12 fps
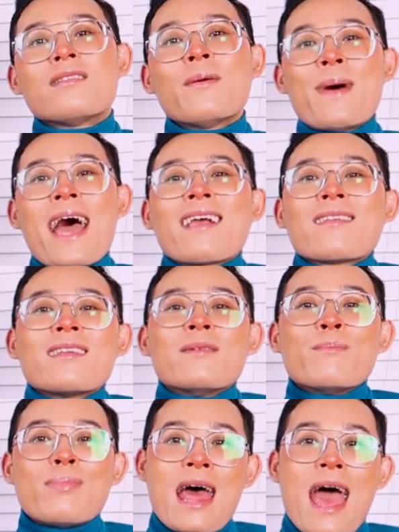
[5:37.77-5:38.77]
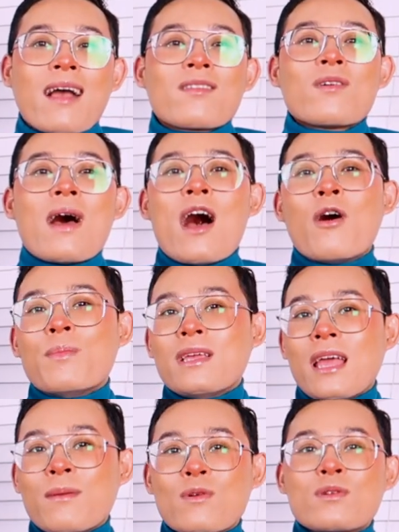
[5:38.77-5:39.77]
The back is in black, so I'll
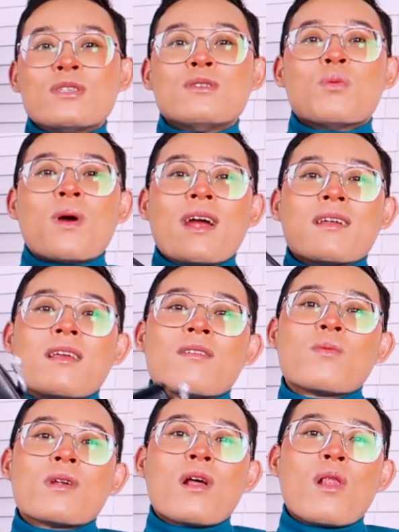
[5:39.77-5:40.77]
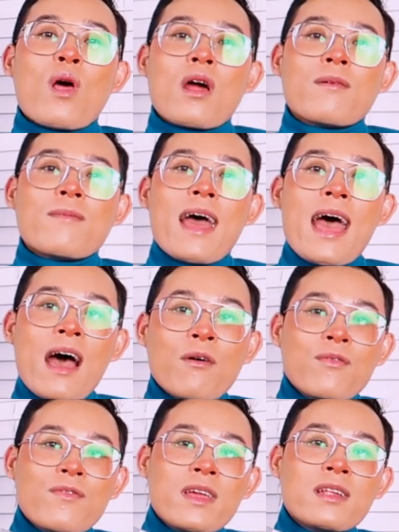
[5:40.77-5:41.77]
be able to wear this with a lot of
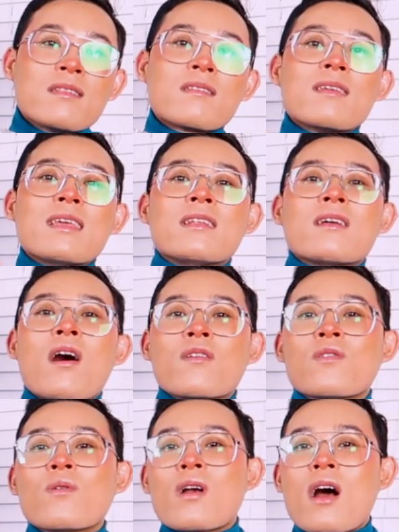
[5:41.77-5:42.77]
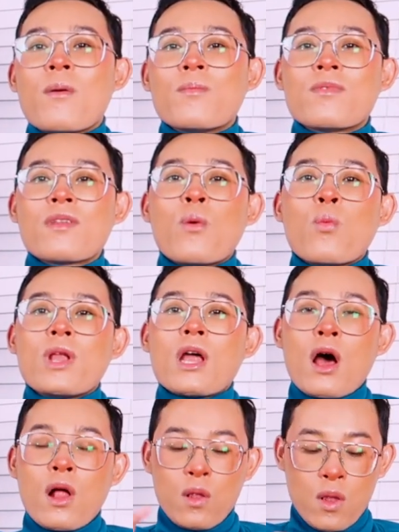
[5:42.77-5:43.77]
outfits. It also comes with
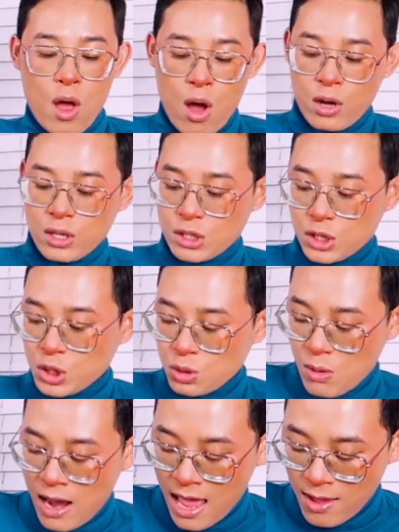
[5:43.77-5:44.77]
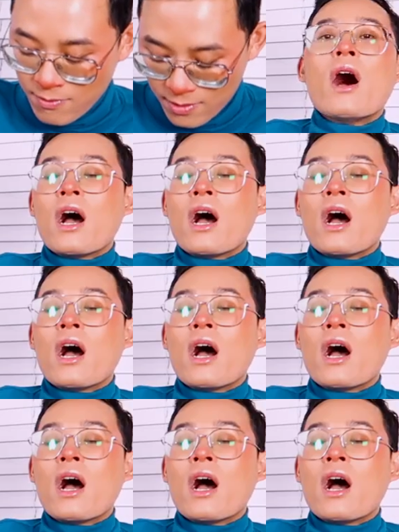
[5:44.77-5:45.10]
a long strap.